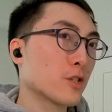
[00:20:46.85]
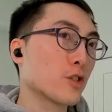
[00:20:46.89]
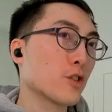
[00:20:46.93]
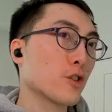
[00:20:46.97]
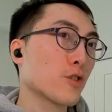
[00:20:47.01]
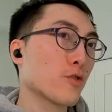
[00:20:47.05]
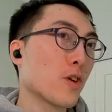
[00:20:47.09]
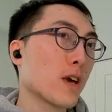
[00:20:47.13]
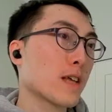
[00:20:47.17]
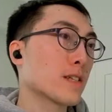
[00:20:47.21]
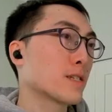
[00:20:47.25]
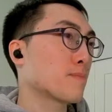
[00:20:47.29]

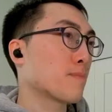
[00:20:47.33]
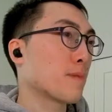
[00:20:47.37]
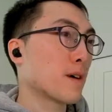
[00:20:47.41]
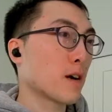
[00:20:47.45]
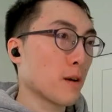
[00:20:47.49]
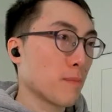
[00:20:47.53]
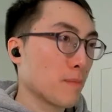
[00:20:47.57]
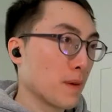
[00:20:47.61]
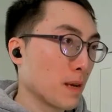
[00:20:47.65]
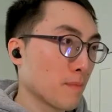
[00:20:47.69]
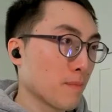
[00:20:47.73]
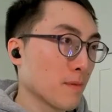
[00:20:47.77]
to
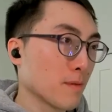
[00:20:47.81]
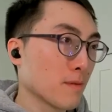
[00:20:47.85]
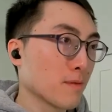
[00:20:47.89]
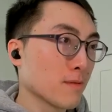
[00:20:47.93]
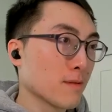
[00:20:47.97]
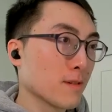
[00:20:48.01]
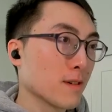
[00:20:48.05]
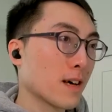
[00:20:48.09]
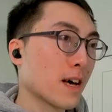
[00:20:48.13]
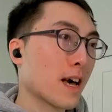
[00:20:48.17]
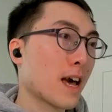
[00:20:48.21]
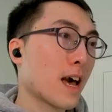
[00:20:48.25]
inspire
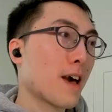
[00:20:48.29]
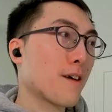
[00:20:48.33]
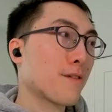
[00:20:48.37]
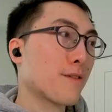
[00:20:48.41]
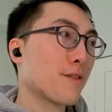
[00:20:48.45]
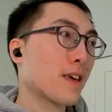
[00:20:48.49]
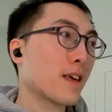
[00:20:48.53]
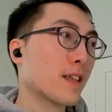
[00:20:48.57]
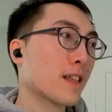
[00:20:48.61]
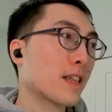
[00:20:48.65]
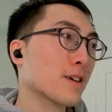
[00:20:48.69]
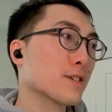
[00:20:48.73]
people. I, I
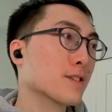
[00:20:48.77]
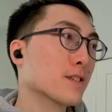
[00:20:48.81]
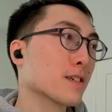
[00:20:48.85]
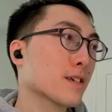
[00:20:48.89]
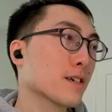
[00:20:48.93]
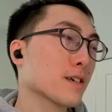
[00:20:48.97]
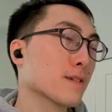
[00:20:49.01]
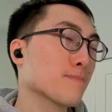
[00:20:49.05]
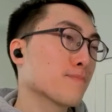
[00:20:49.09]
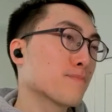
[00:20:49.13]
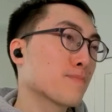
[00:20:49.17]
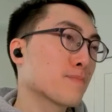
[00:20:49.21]
think there's
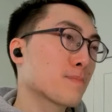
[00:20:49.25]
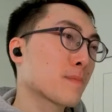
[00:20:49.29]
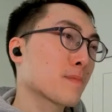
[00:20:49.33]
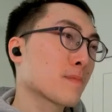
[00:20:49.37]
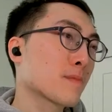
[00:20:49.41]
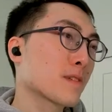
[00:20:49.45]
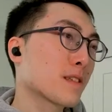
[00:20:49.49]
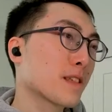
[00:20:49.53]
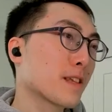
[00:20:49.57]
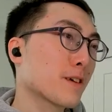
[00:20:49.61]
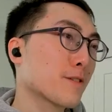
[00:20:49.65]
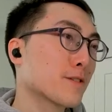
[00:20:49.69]
a
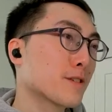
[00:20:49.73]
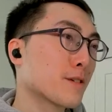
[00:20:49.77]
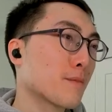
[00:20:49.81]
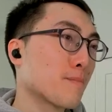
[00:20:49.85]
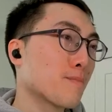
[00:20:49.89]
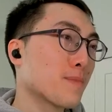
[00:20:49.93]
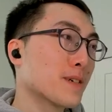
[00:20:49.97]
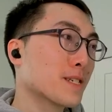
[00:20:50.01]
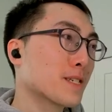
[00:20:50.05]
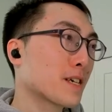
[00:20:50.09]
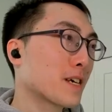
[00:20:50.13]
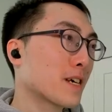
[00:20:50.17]
there's a
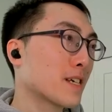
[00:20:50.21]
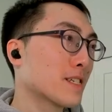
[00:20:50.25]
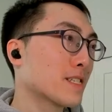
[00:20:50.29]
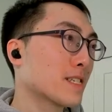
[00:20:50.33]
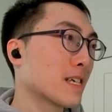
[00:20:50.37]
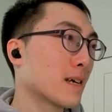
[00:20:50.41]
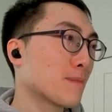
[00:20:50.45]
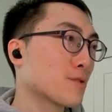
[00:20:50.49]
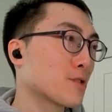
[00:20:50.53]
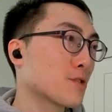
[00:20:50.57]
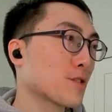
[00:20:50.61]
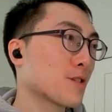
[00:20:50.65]

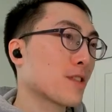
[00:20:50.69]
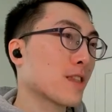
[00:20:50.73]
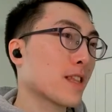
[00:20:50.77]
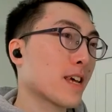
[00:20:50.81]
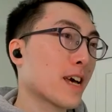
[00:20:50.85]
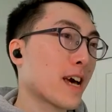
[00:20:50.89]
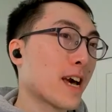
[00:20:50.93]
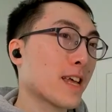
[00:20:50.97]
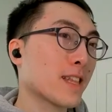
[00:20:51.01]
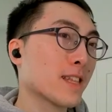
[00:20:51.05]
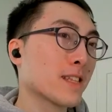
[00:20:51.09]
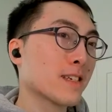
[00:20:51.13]
misconception
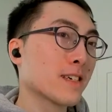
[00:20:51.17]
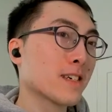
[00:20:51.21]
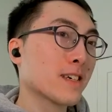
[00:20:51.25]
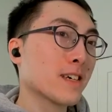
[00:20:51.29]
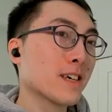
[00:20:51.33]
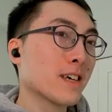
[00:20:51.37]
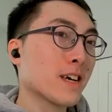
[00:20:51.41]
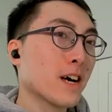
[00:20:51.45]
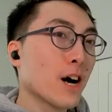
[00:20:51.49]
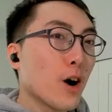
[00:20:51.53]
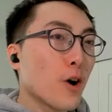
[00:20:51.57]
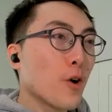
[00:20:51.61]
that
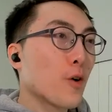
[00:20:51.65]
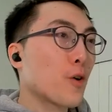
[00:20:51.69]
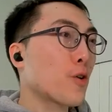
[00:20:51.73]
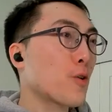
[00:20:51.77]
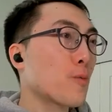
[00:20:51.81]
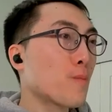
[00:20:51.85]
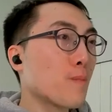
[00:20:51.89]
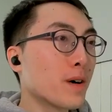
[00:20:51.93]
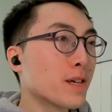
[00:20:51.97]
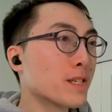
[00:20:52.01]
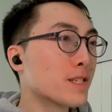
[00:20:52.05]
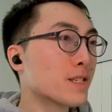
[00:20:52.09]
oh
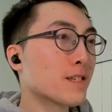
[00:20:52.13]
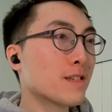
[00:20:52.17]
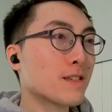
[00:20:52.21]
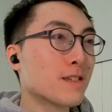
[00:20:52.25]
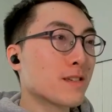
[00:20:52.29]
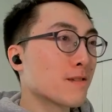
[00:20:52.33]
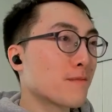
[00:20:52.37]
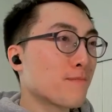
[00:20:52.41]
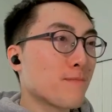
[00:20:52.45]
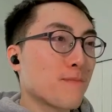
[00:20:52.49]
you must